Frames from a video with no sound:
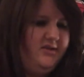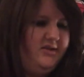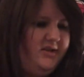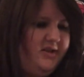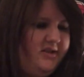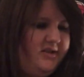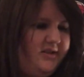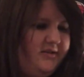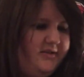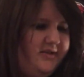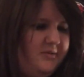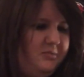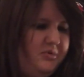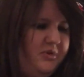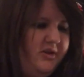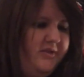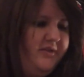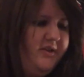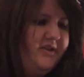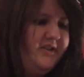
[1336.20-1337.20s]
as I said
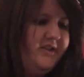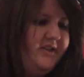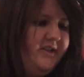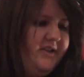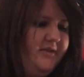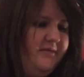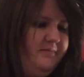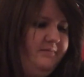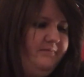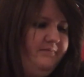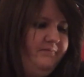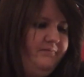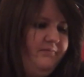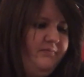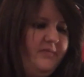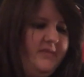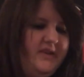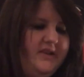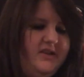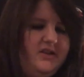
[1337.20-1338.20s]
previously,
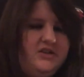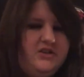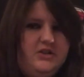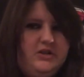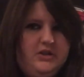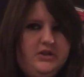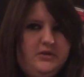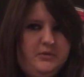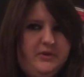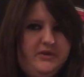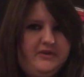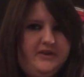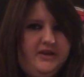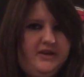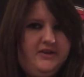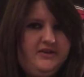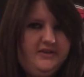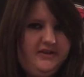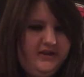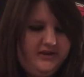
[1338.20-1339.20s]
January
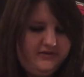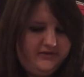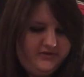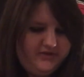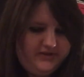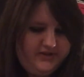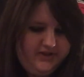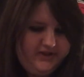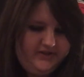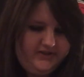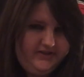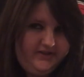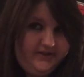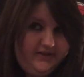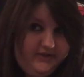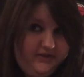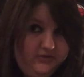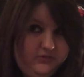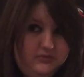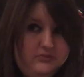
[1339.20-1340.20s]
tax return
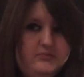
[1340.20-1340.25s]
season.